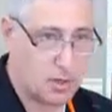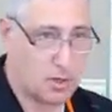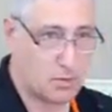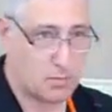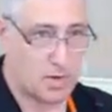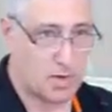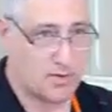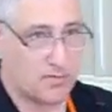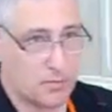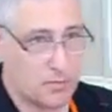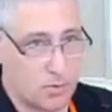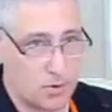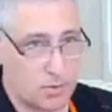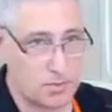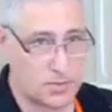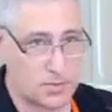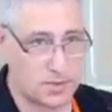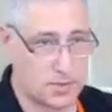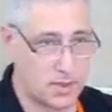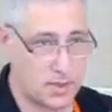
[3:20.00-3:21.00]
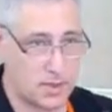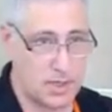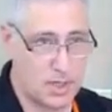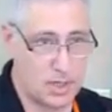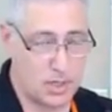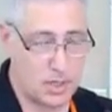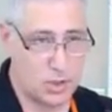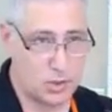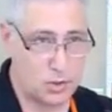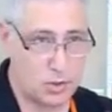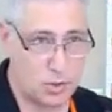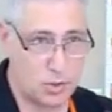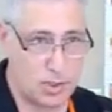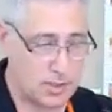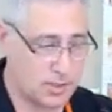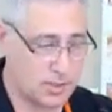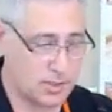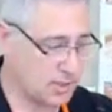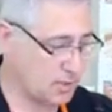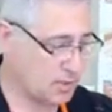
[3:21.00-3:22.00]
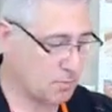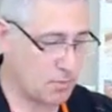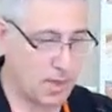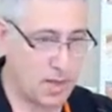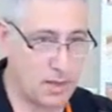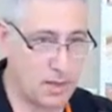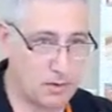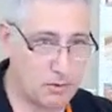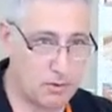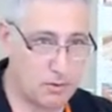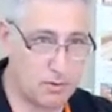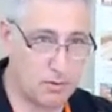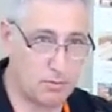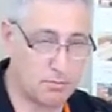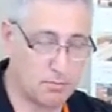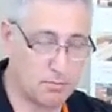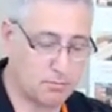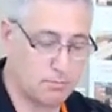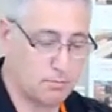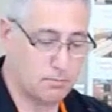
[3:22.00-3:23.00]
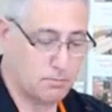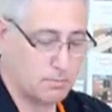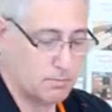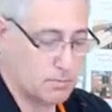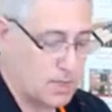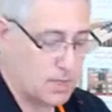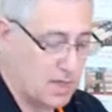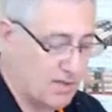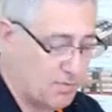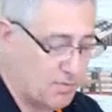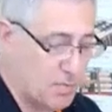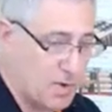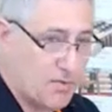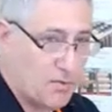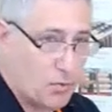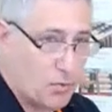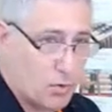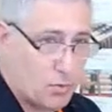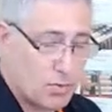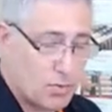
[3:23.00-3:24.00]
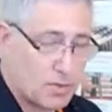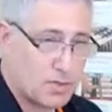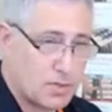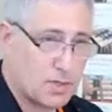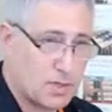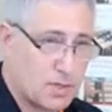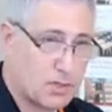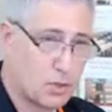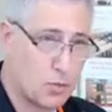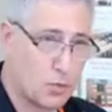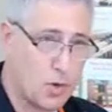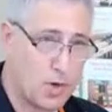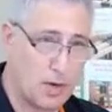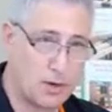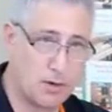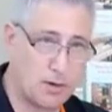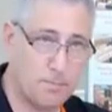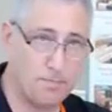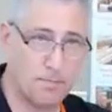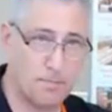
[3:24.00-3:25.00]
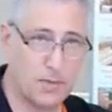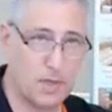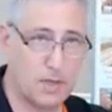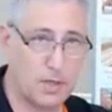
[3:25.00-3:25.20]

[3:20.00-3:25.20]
on my forms. So it doesn't matter if my form is square,